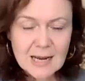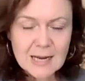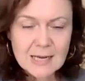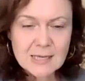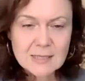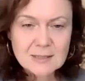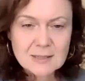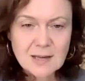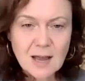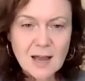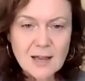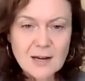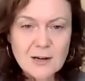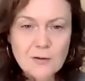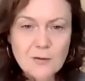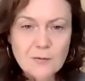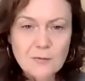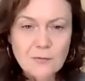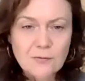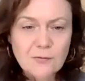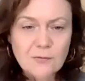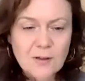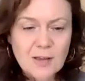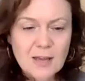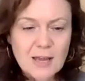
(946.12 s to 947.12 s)
is kind
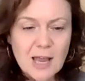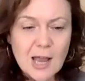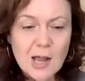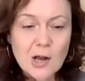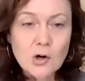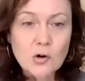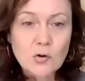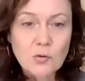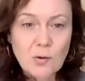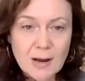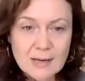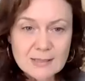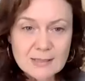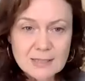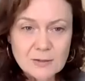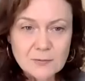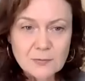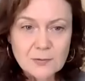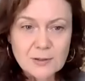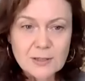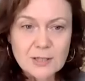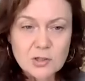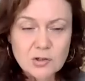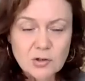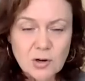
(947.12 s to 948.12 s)
of
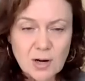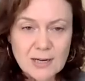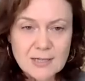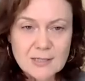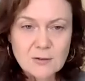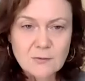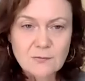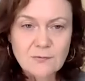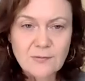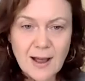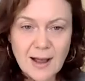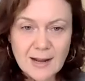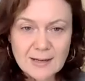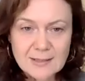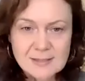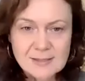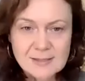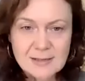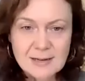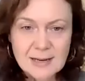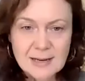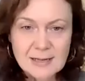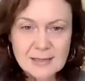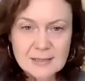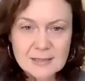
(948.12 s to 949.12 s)
aggressively trying to
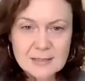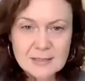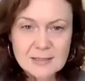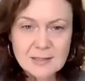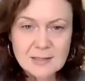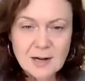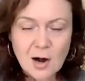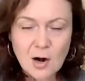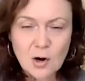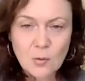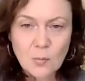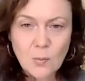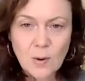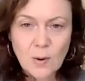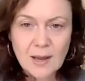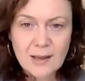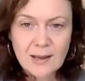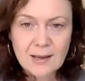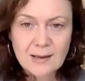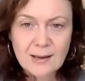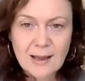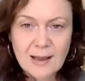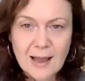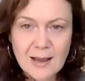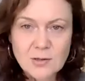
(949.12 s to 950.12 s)
vaccinate our
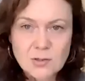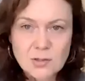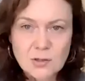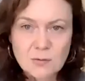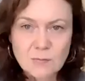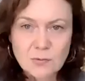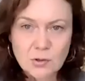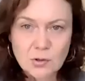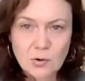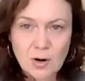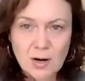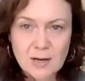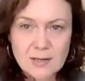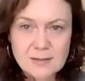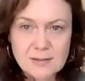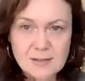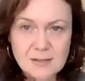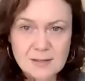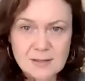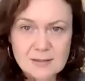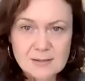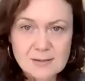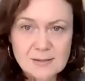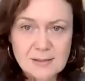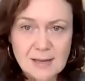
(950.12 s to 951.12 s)
way out of the
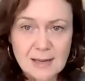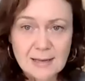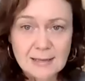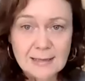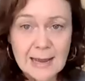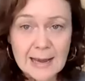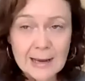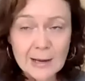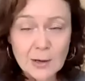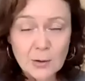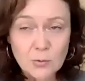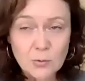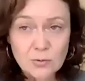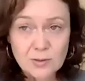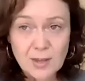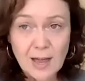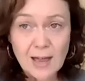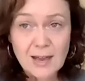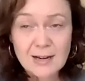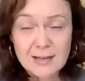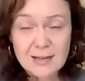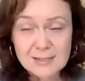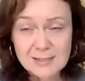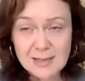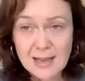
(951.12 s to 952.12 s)
crisis. Now,
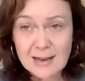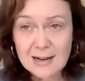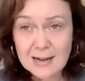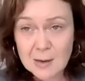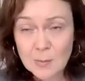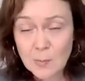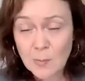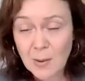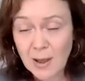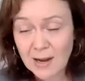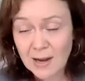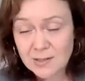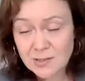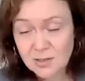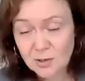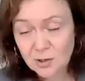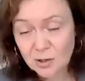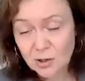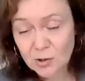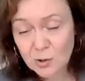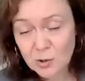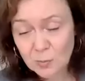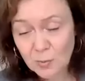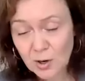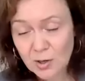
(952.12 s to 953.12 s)
that has had impact on
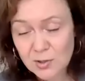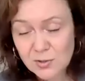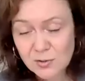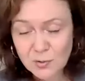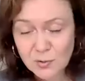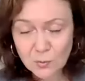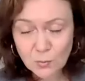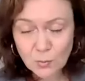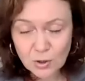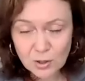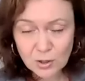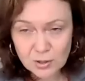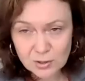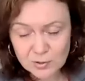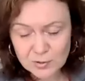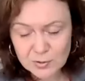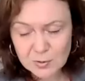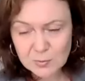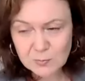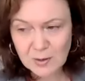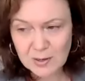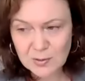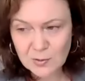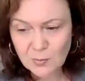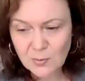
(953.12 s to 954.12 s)
other parts of the world,
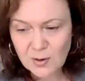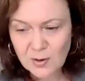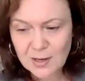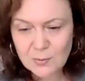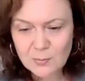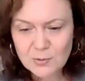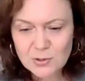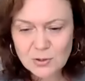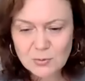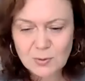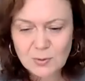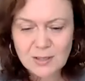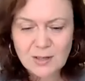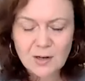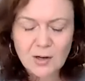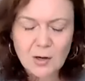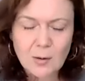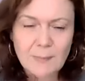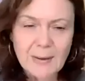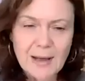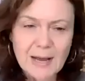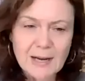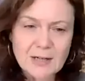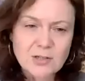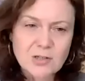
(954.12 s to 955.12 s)
by the way, which we can
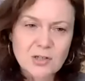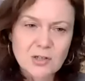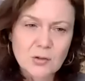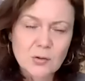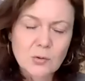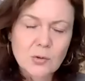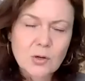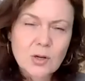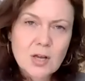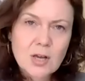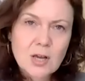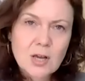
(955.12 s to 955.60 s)
come back to.